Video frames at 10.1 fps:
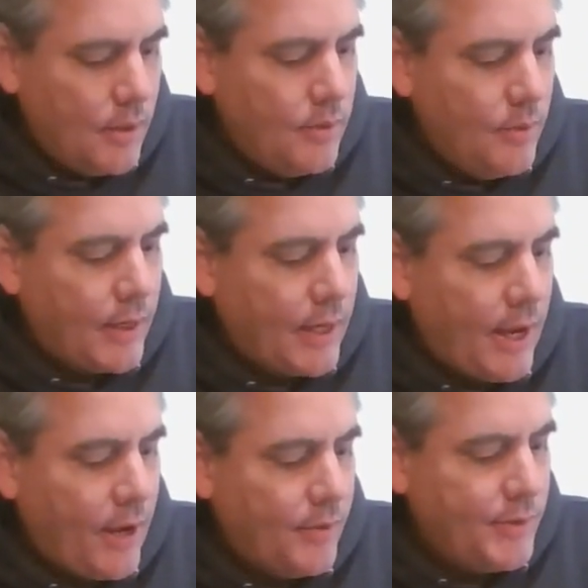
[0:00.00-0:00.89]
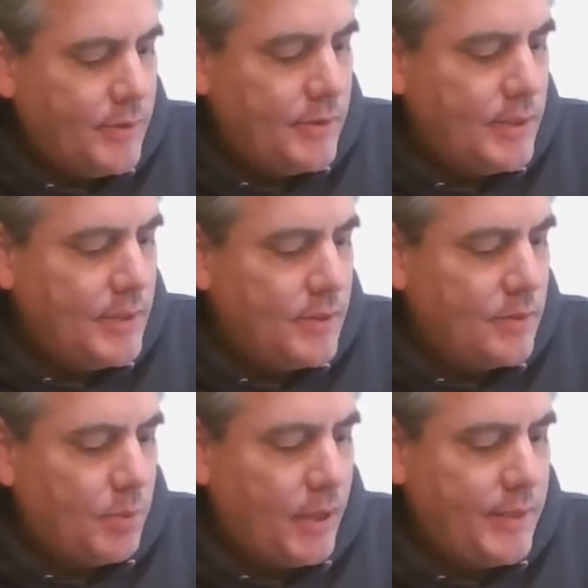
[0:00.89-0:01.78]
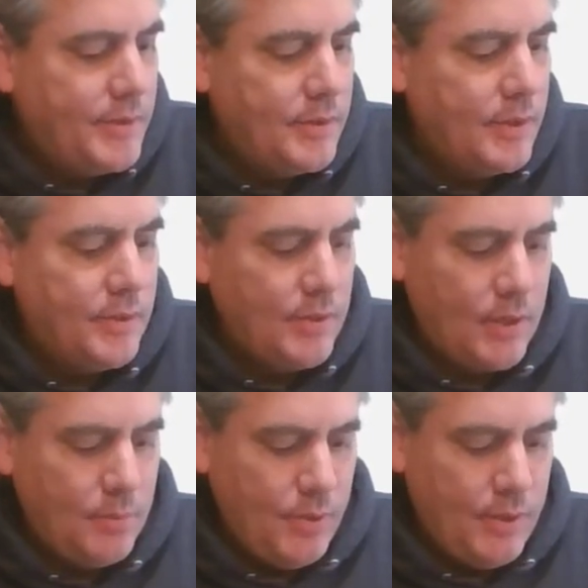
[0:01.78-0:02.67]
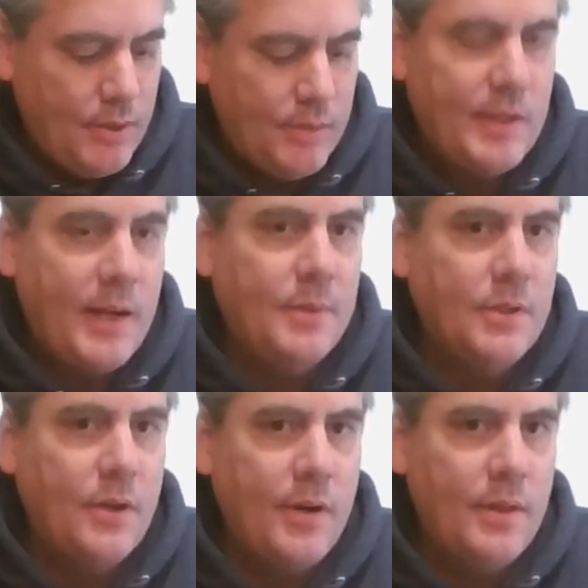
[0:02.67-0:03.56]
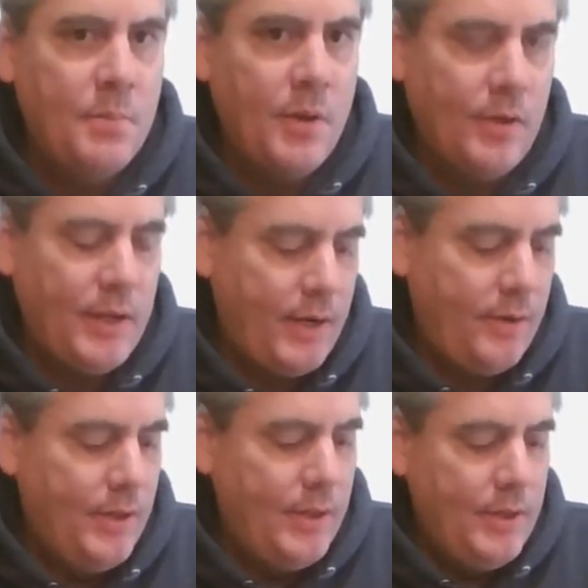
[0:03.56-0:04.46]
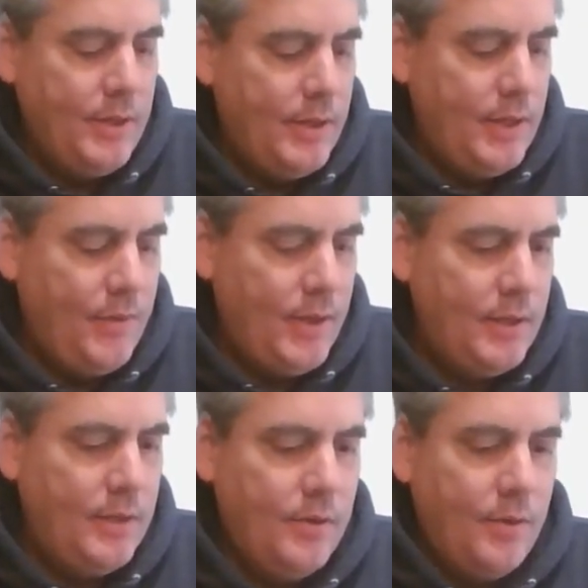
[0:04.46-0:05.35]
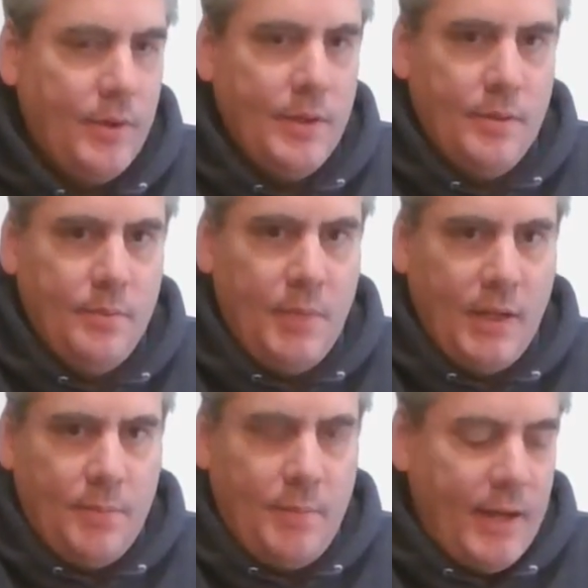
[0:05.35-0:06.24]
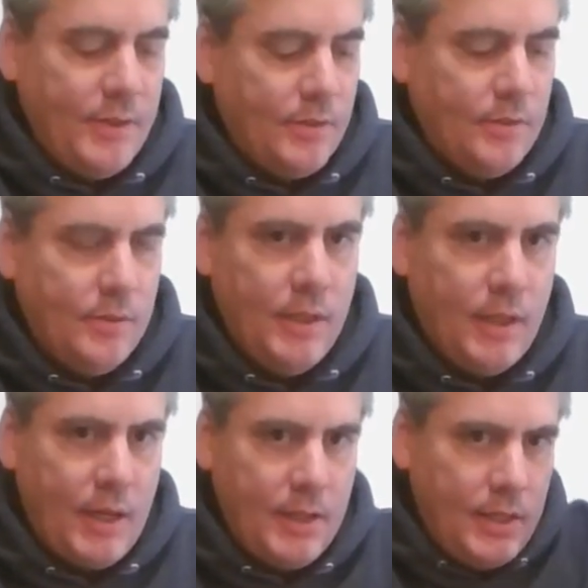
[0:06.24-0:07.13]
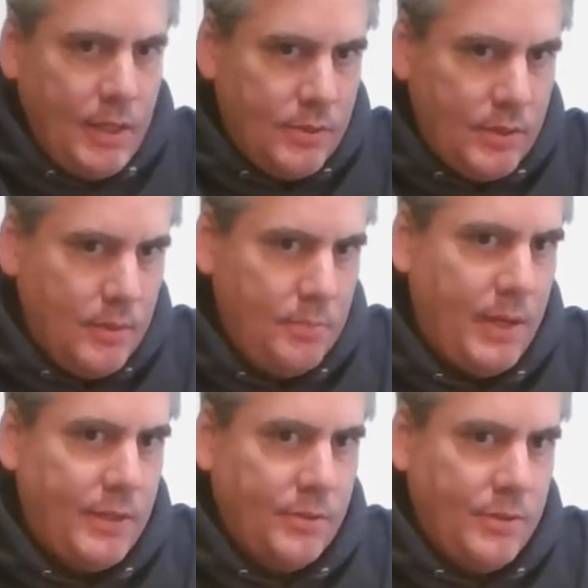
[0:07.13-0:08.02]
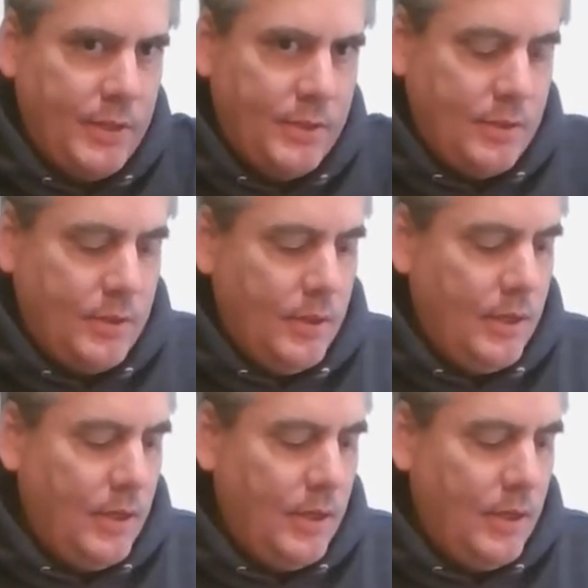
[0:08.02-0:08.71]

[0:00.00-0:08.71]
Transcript: Do a count. This is to displace because you're going to put the sandwich card in the middle now. And then you're going to make a magical incantation, magical gesture.